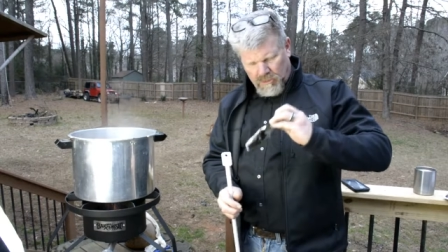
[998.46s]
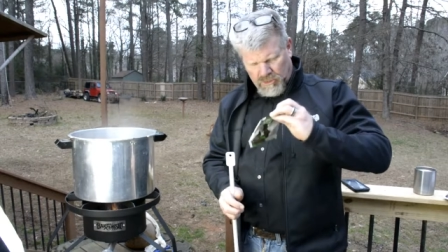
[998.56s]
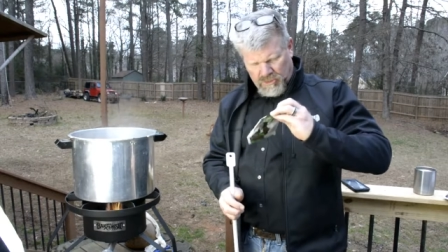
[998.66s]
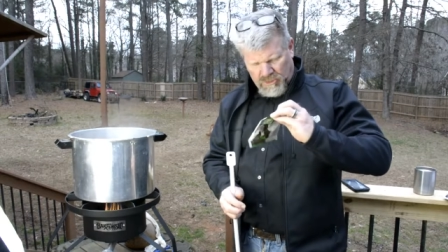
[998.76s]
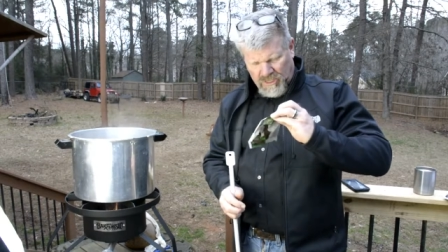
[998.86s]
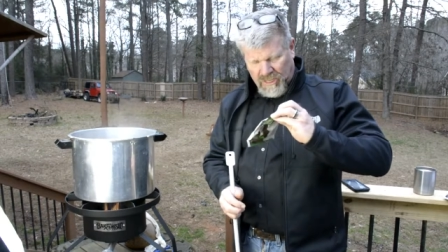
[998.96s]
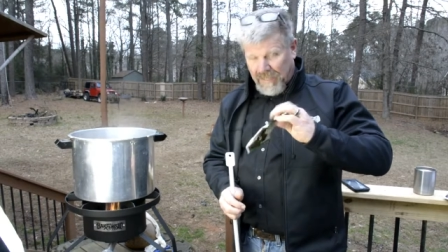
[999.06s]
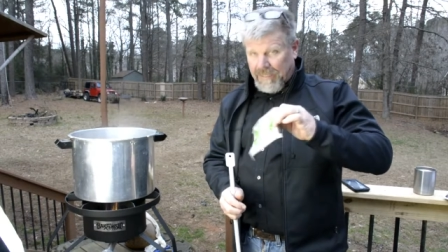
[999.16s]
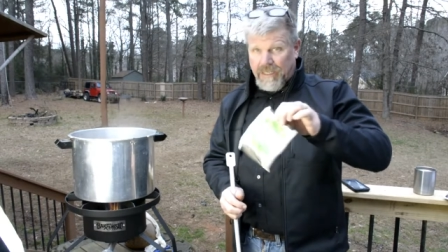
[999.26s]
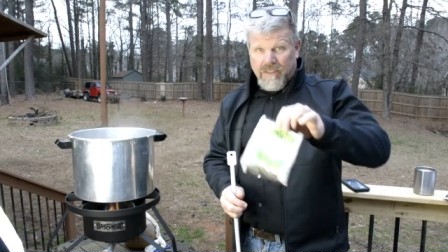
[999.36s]
Ch I
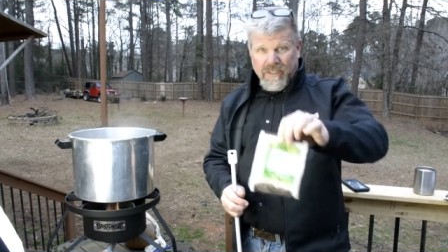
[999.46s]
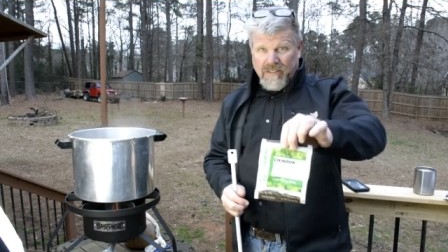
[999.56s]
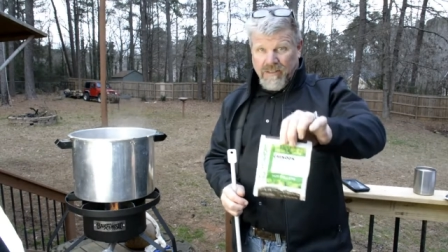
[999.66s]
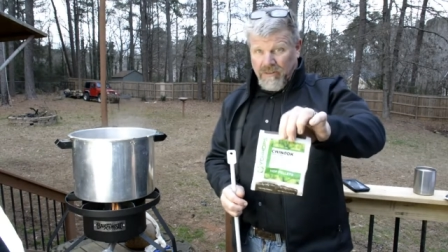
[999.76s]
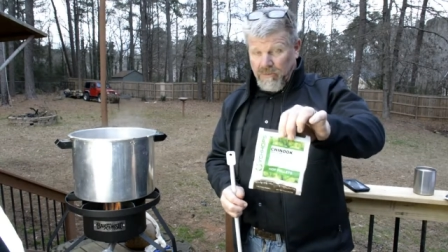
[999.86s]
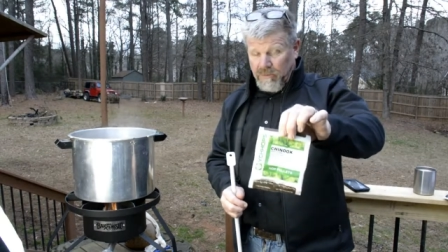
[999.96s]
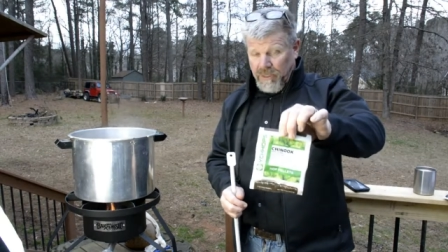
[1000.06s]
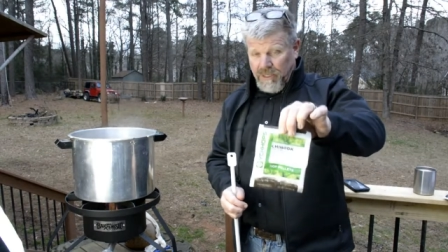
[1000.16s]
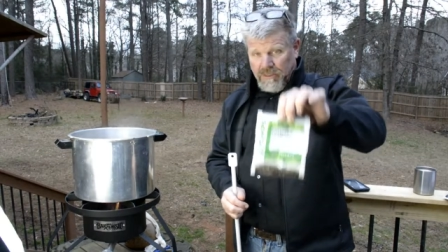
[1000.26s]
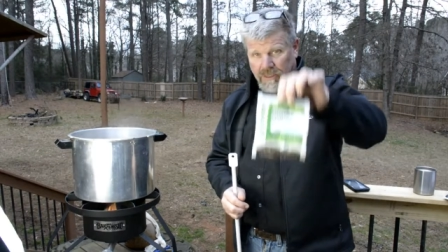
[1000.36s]
guess that's how you
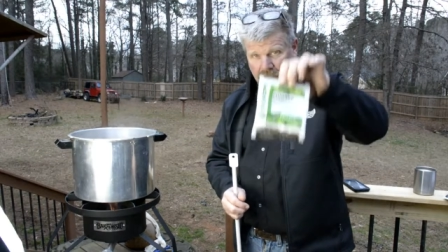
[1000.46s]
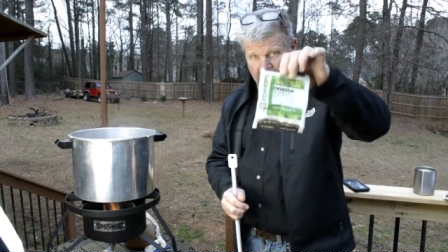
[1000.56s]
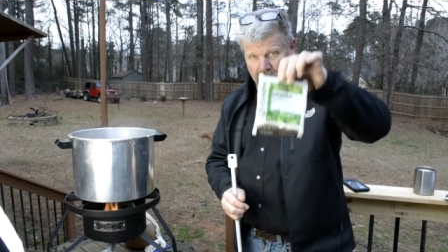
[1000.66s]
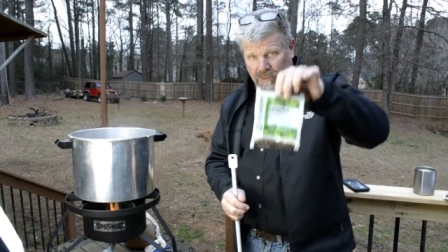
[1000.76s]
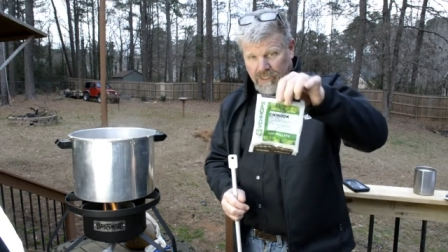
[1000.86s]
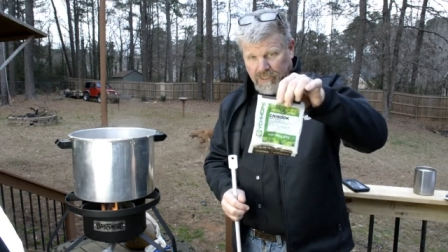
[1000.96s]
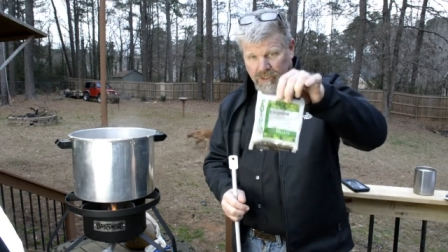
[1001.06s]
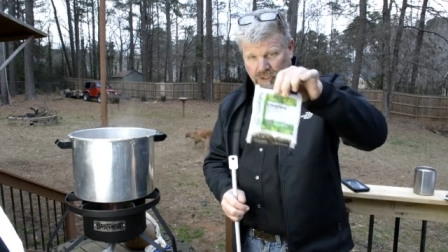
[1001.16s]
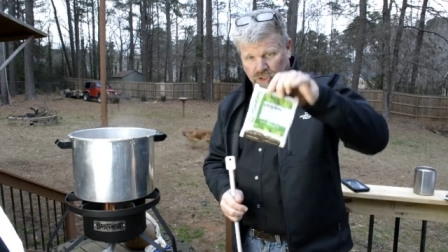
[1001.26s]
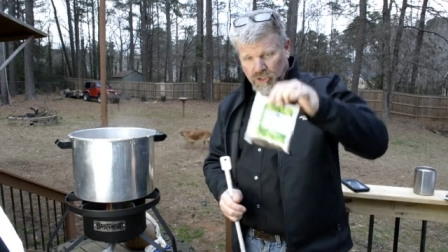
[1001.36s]
pronounce it. It's almost like
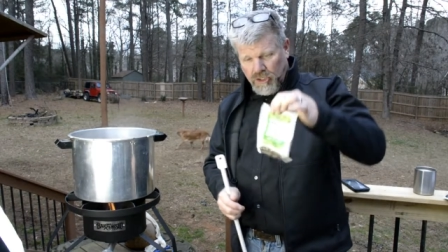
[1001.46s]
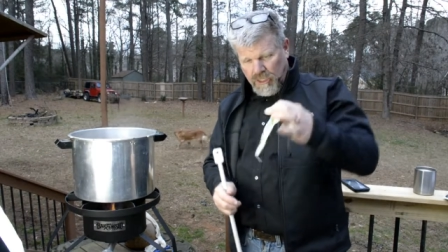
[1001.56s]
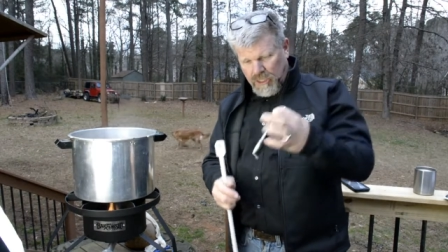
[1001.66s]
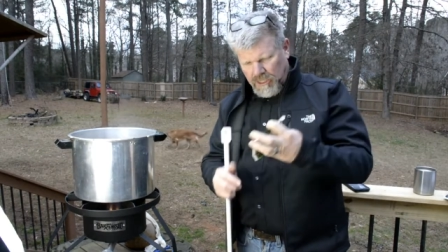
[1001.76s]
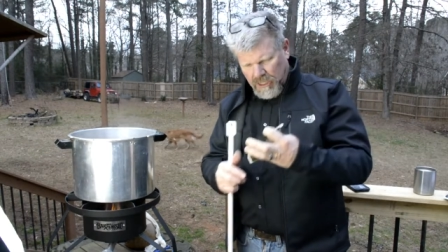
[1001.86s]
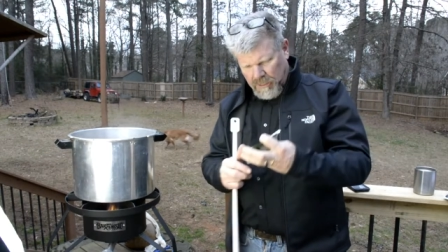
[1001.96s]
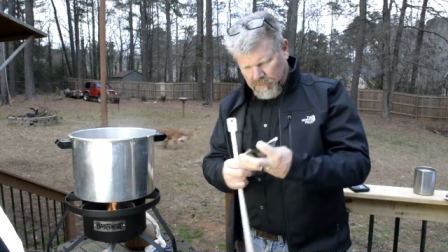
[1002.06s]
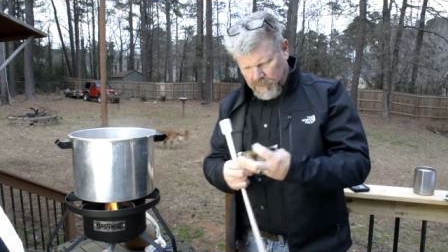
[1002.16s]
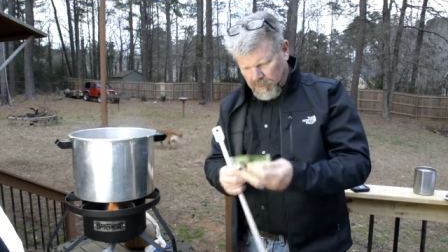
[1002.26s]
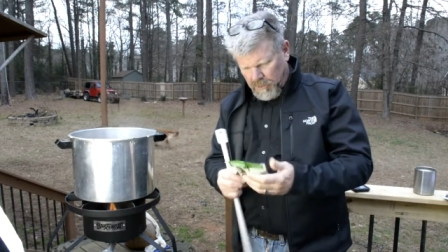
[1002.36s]
the Chinook
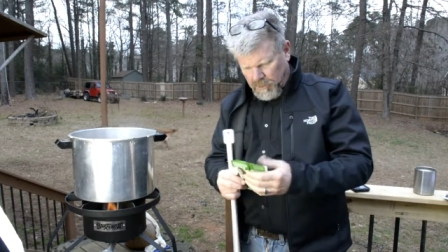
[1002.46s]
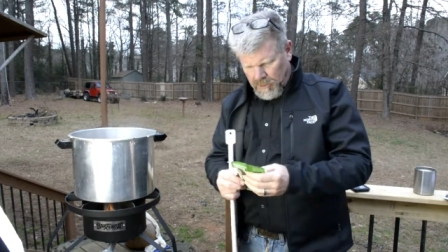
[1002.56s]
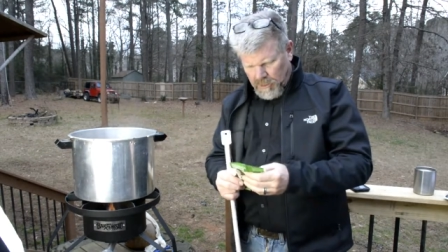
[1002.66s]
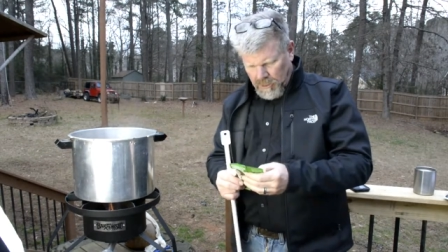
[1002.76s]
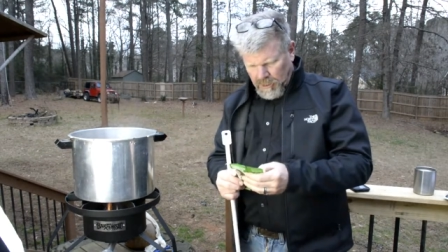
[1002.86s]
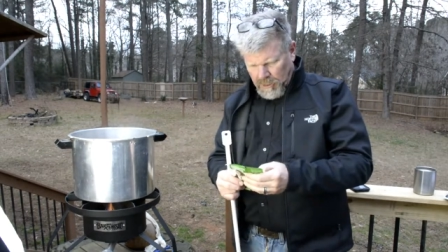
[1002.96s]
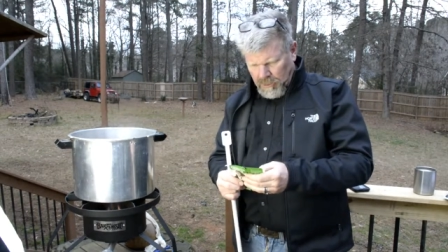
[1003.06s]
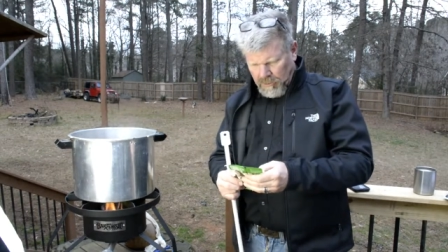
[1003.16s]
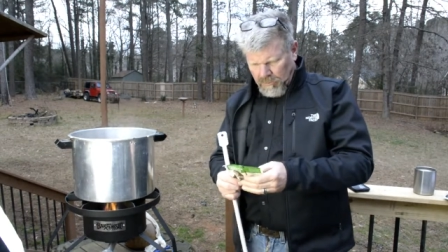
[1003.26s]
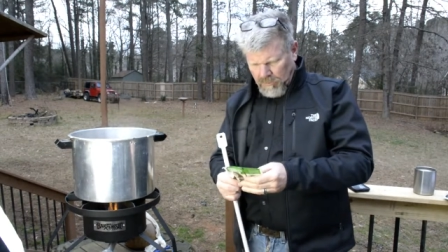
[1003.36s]
helicopter.
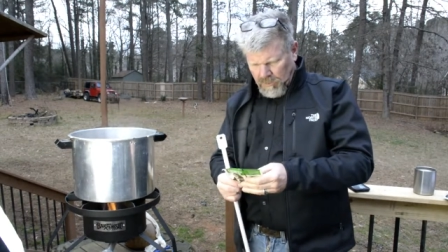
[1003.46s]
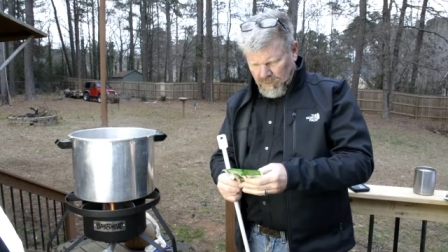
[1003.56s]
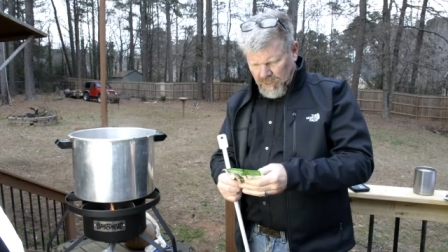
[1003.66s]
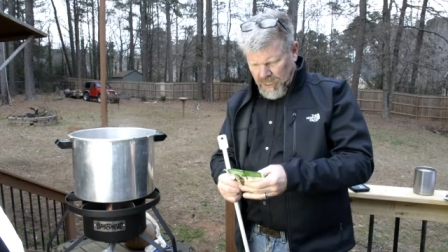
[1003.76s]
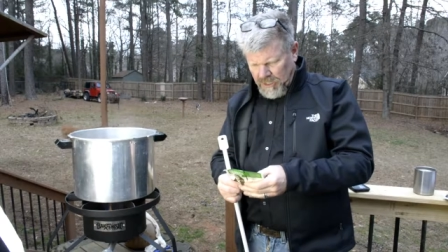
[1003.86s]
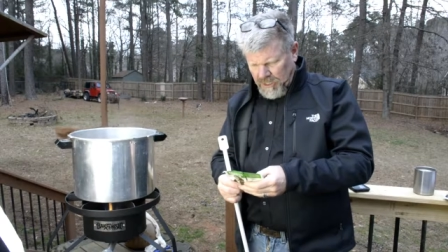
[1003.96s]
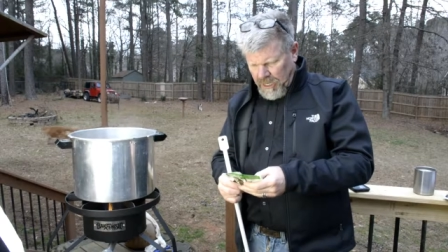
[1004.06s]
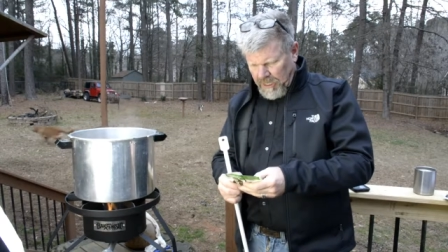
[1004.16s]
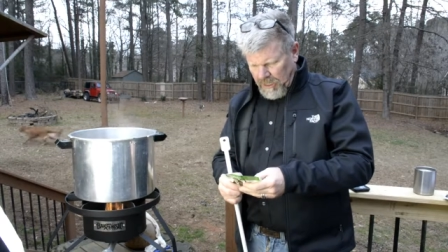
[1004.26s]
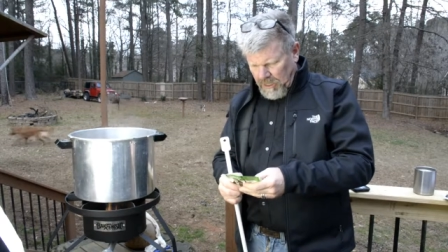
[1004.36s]
Um, C H
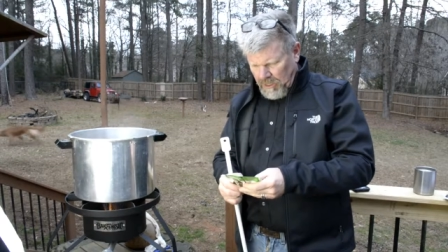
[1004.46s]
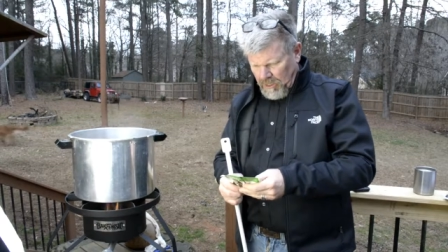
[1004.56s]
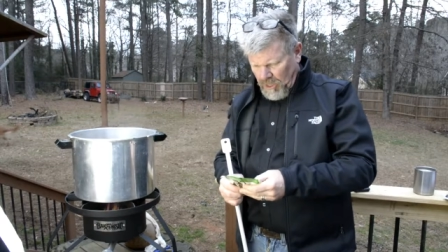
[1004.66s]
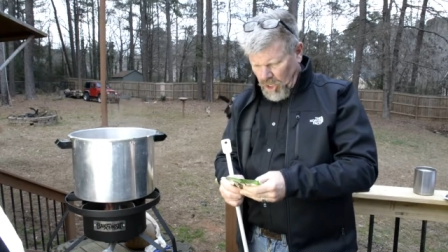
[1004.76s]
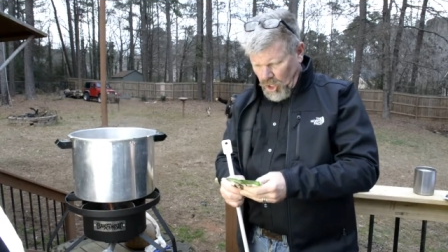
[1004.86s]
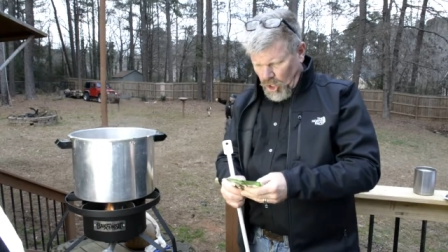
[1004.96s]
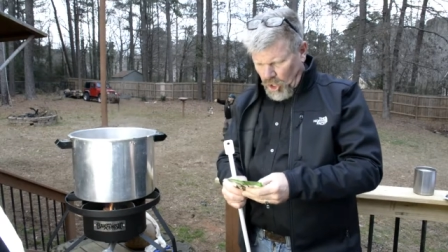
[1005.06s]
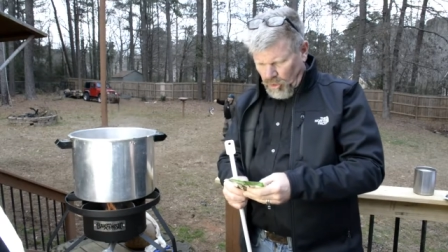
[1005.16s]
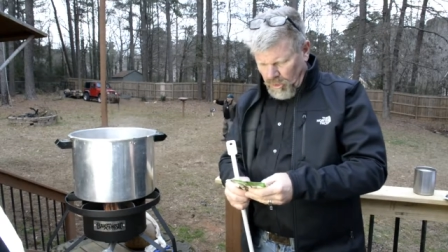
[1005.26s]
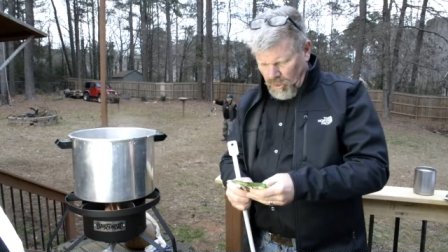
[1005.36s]
I N
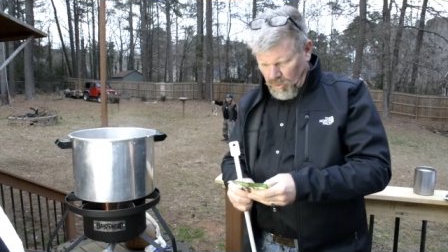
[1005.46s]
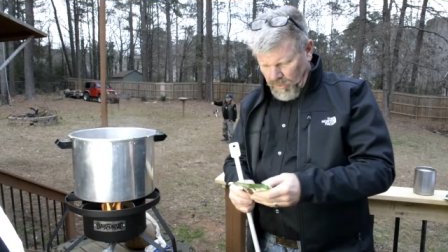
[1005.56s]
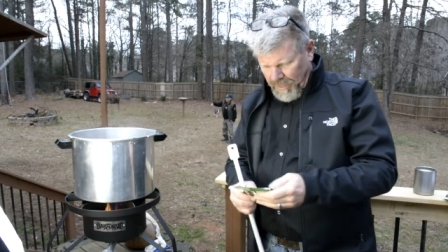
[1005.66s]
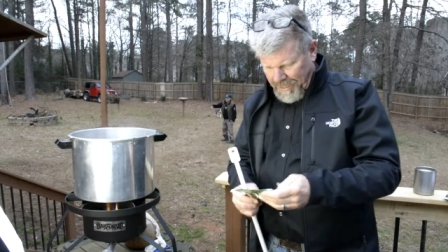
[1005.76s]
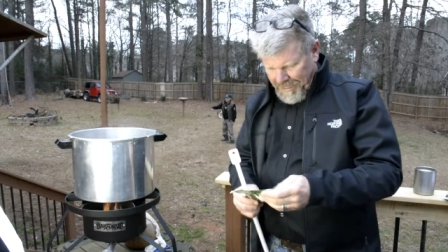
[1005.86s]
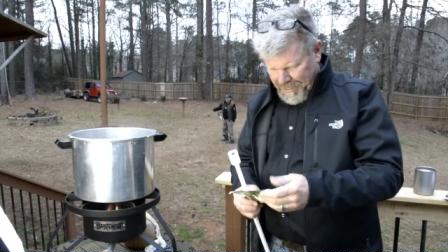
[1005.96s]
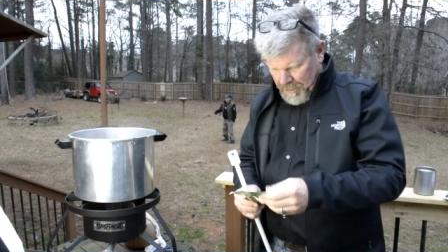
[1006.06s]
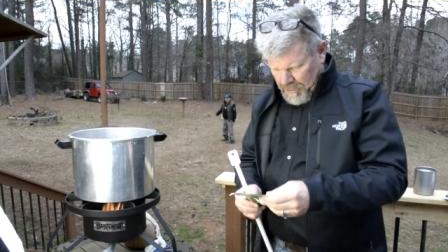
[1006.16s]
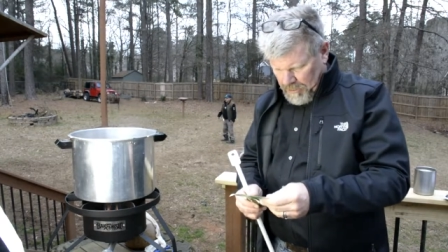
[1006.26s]
O O K.